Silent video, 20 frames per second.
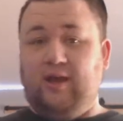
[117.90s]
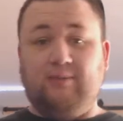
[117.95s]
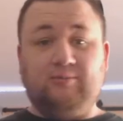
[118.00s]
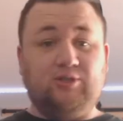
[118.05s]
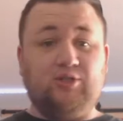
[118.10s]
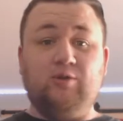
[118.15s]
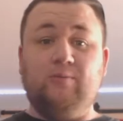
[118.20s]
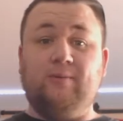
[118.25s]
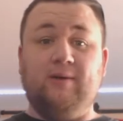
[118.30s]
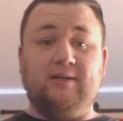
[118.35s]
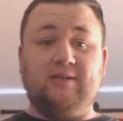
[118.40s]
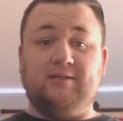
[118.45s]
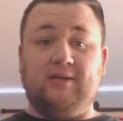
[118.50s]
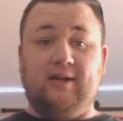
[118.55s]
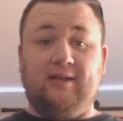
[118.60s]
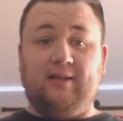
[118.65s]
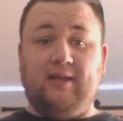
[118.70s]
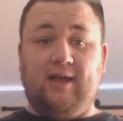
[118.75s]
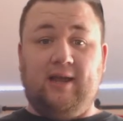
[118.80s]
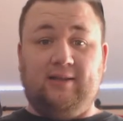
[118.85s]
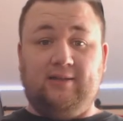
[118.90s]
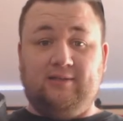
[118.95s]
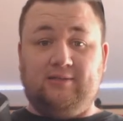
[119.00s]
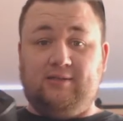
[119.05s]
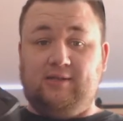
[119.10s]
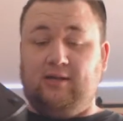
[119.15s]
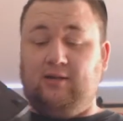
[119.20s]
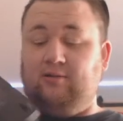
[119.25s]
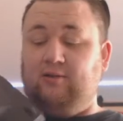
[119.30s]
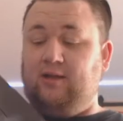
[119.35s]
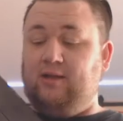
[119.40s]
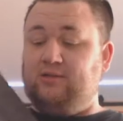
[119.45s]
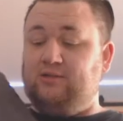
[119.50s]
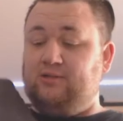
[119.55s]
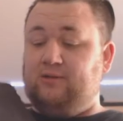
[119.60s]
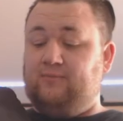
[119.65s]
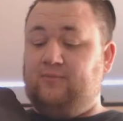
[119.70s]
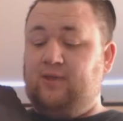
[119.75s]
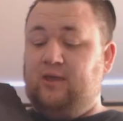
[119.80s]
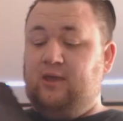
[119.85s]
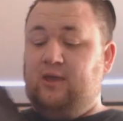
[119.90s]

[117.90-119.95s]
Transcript: I'm super excited to add this to the collection.